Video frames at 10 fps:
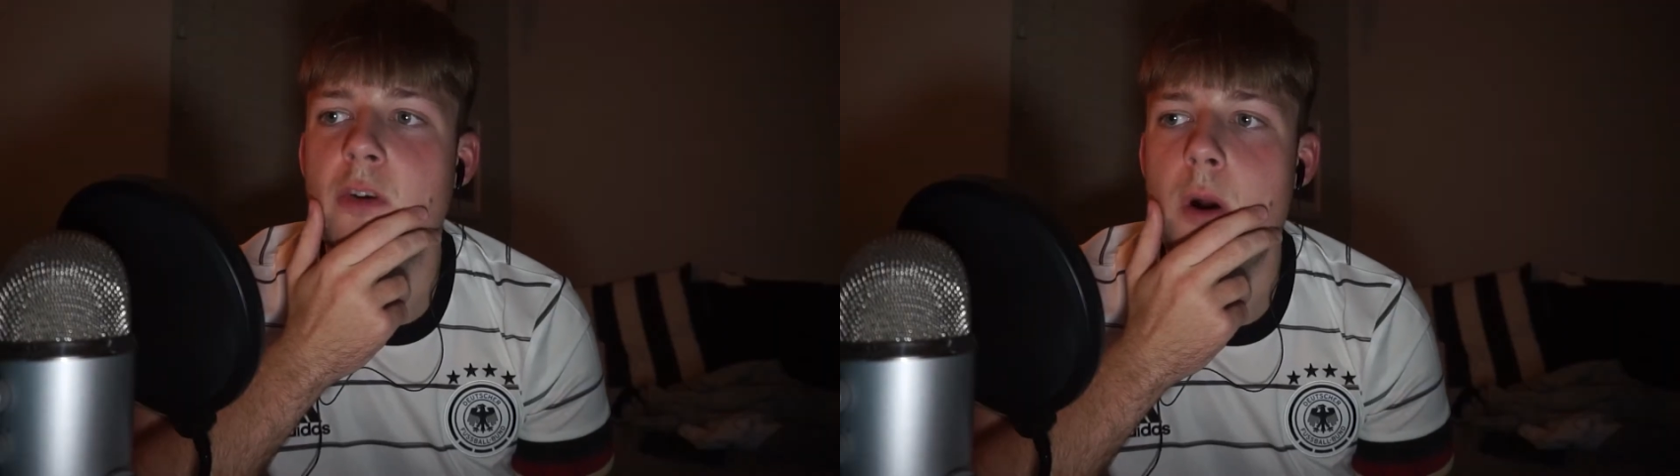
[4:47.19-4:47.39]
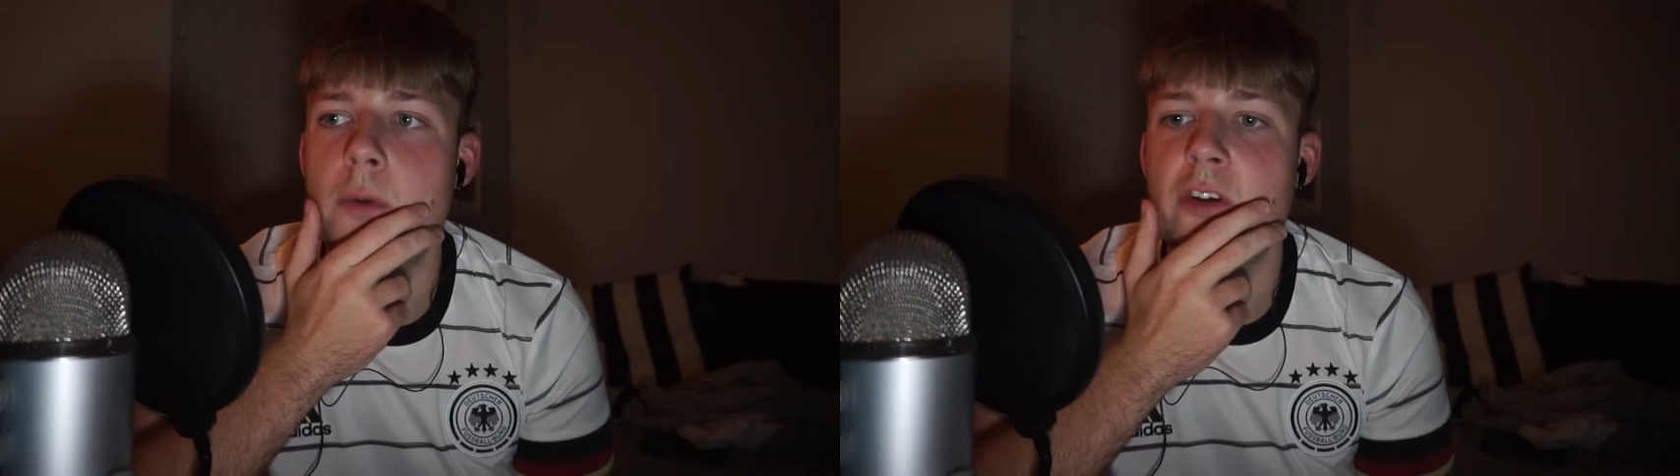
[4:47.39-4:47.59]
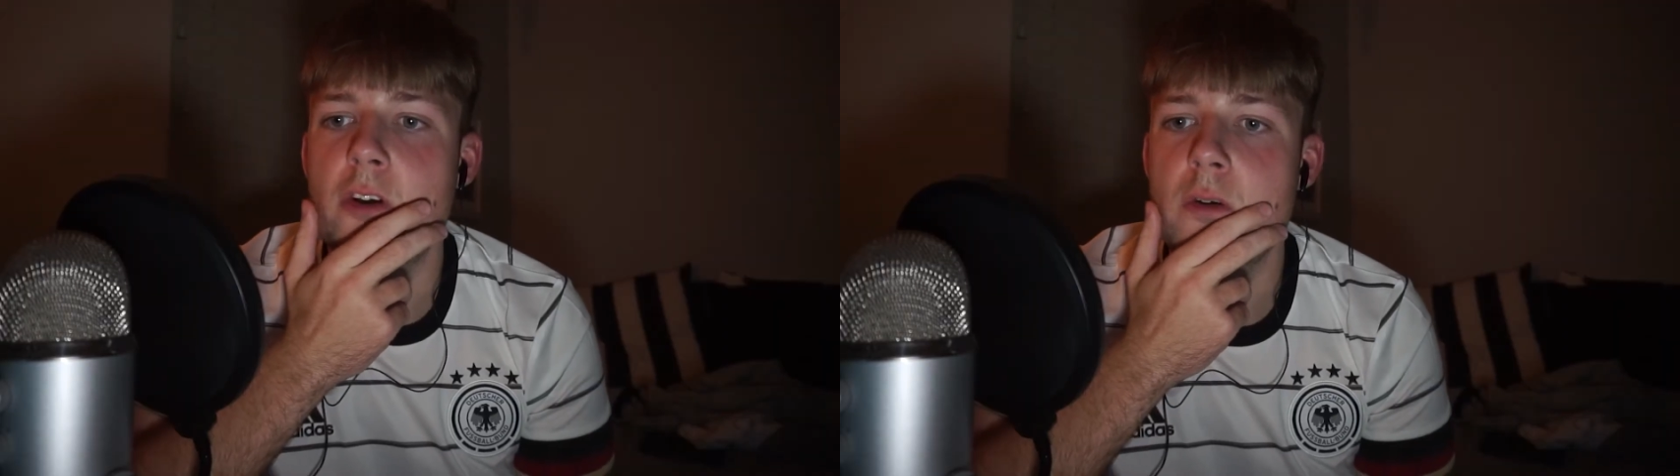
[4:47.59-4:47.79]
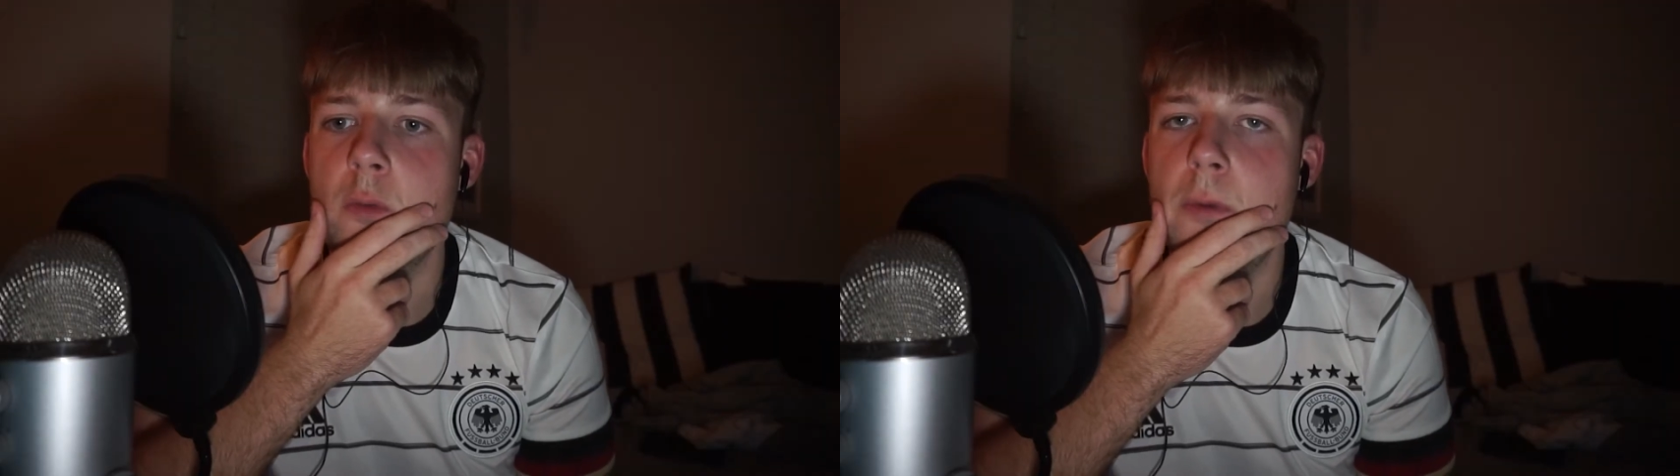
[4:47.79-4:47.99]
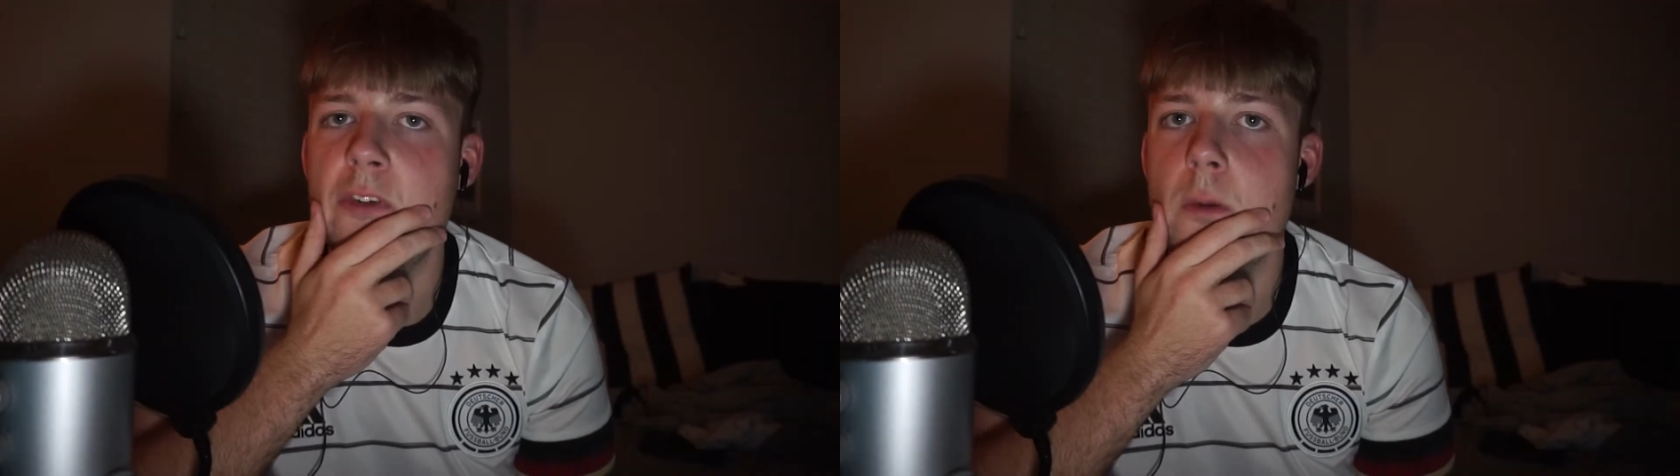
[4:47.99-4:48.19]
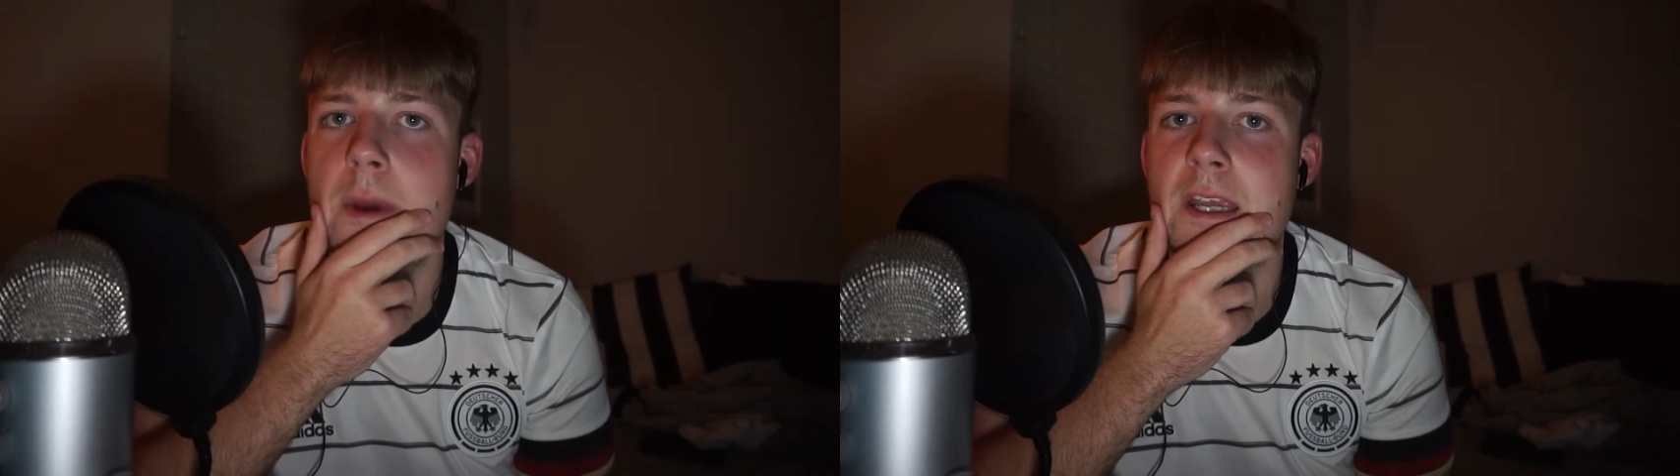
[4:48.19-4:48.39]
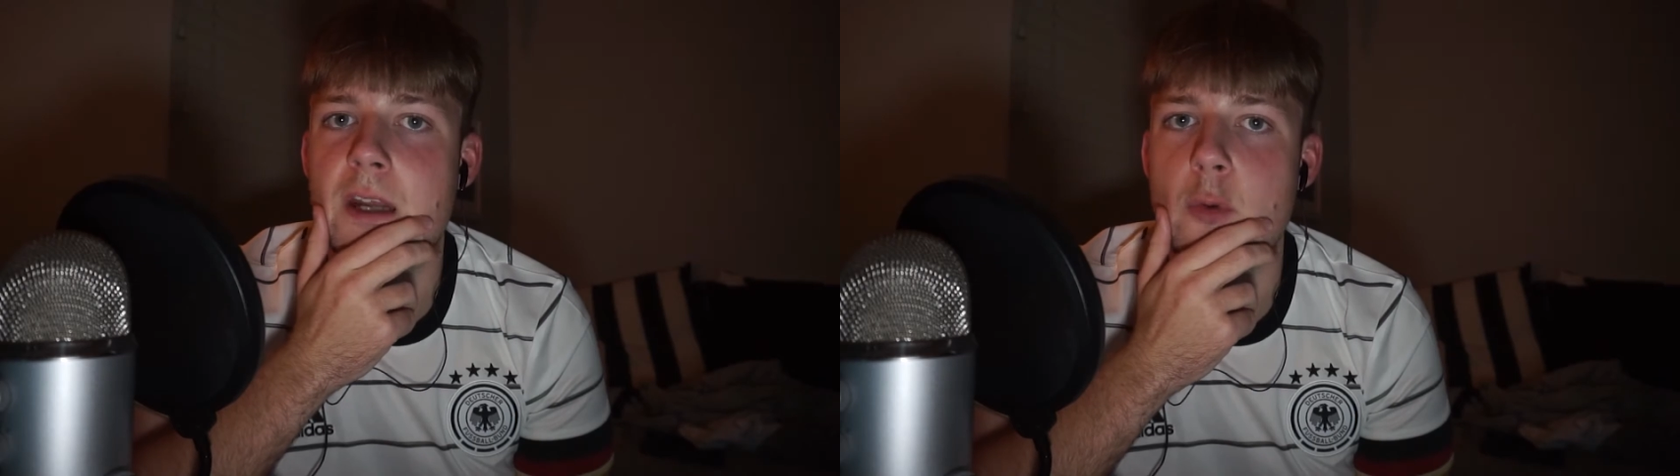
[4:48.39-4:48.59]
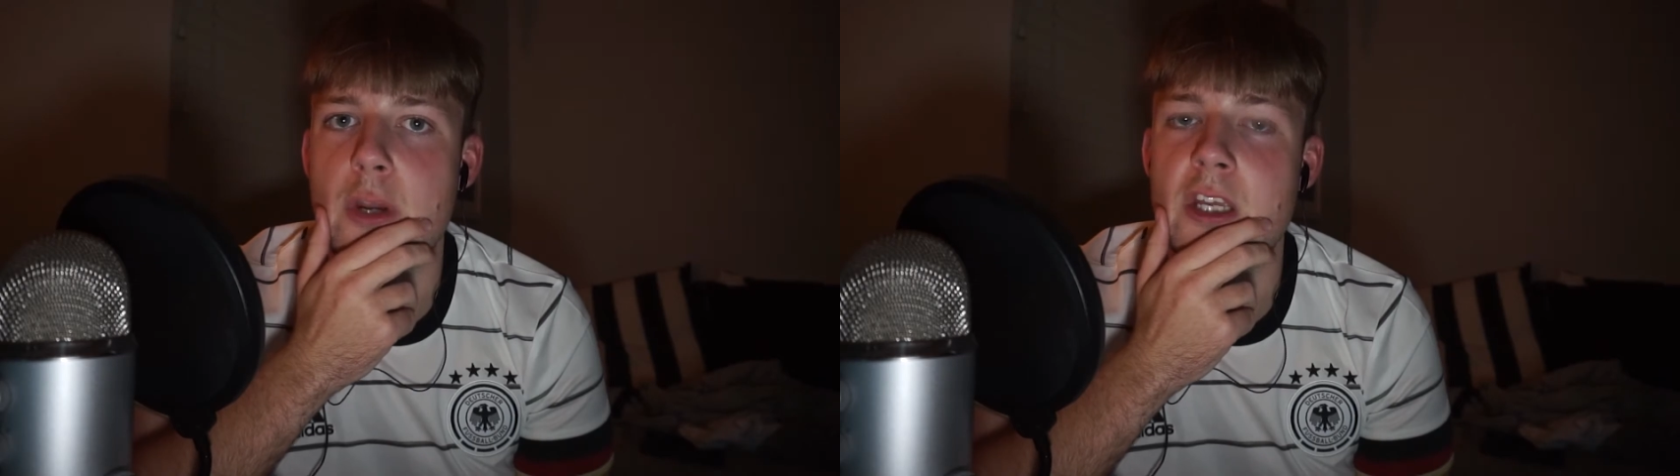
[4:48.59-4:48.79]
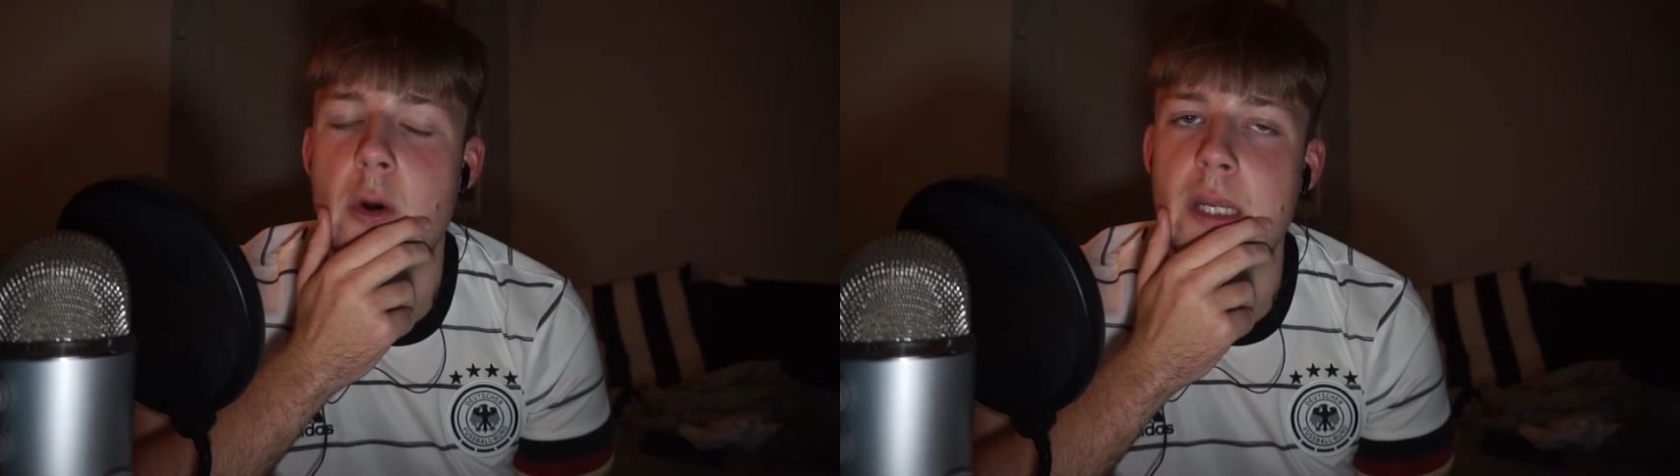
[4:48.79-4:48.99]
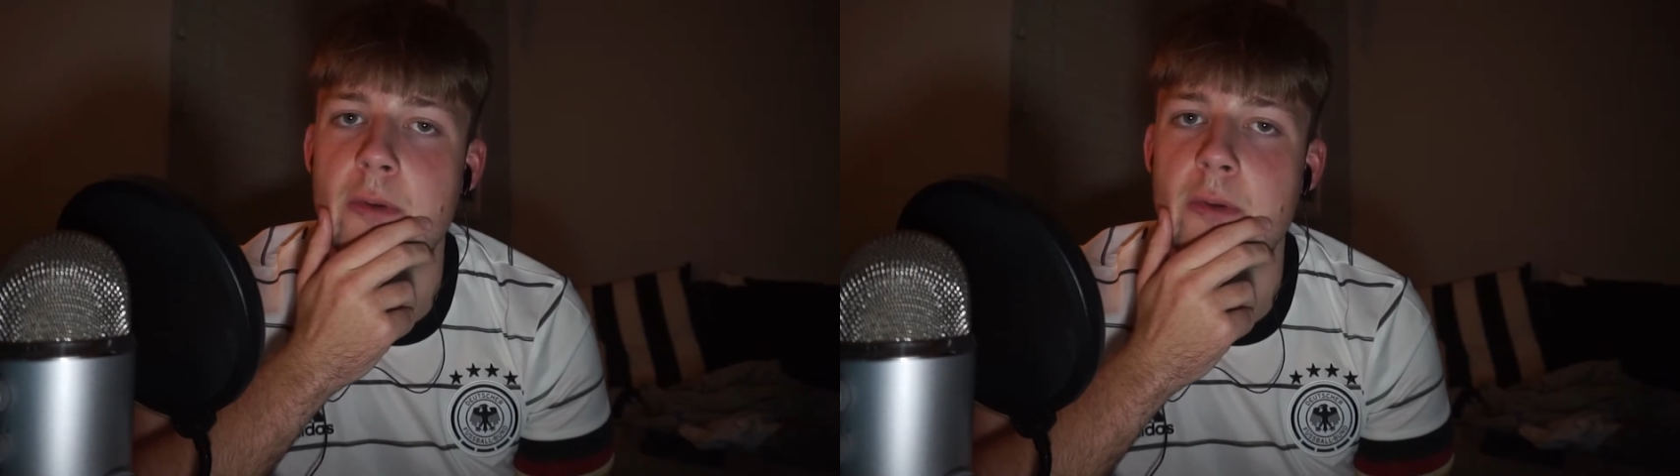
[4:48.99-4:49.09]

opinion on Mourinho when he was